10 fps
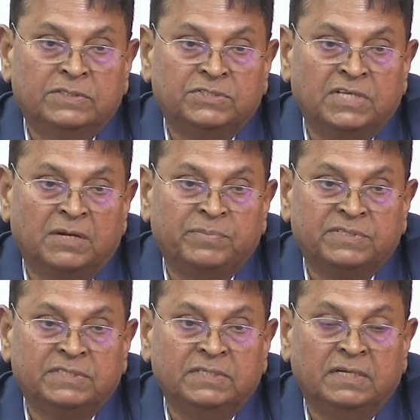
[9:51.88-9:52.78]
is
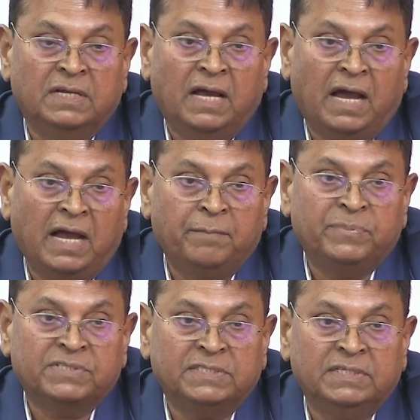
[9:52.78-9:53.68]
CRPC,
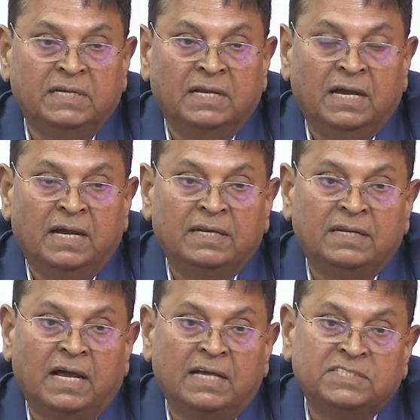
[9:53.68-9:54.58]
IPC
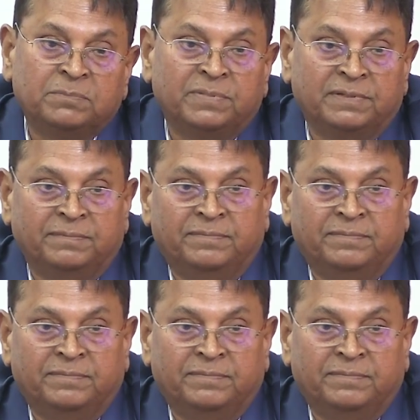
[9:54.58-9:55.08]
and ICP?